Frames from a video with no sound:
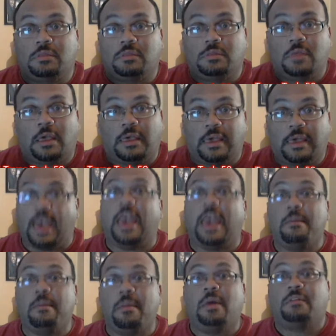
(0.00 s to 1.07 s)
The
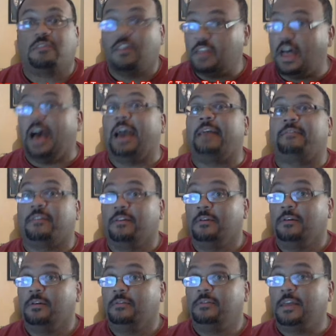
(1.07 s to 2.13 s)
game tonight
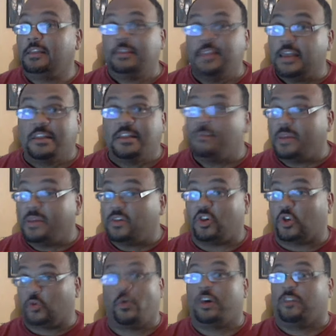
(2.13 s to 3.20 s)
didn't need to be this
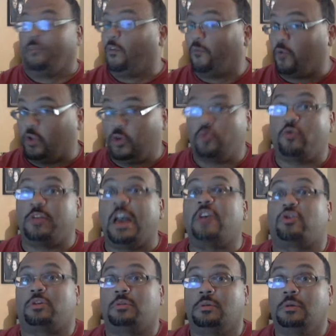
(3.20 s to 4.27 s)
stressful for Sooner
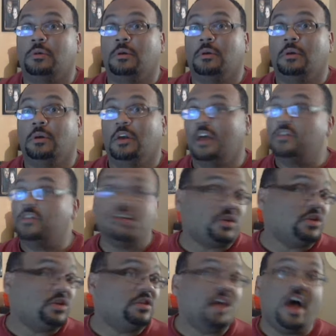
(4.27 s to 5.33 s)
Nation. And this
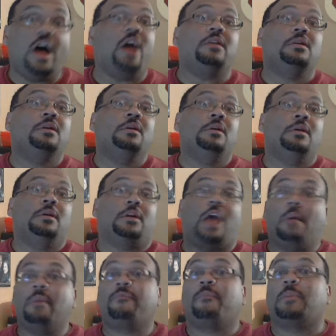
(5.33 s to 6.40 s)
is not
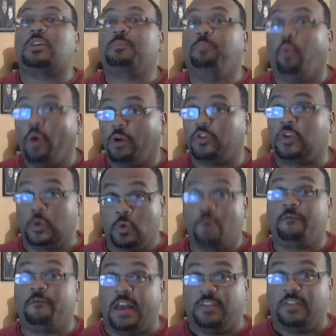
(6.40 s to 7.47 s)
coming from a spoiled
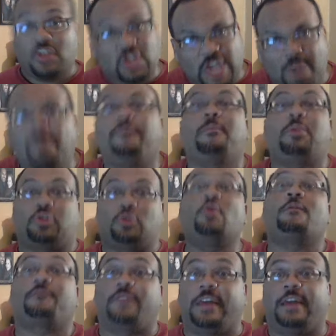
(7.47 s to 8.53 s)
Sooner fan. This is coming from a
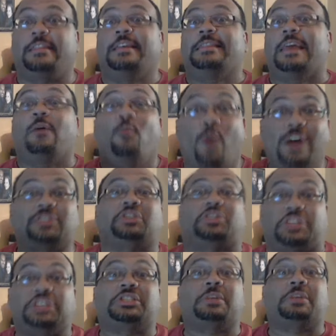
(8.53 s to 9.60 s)
Sooner fan that wants to
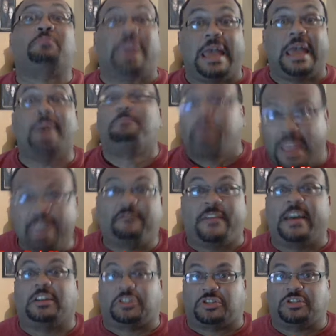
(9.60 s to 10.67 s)
see some damn
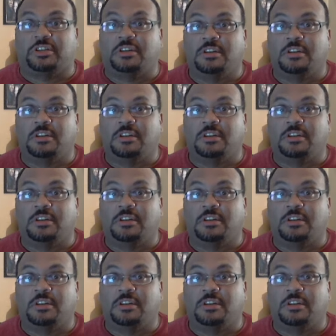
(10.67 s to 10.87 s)
defense.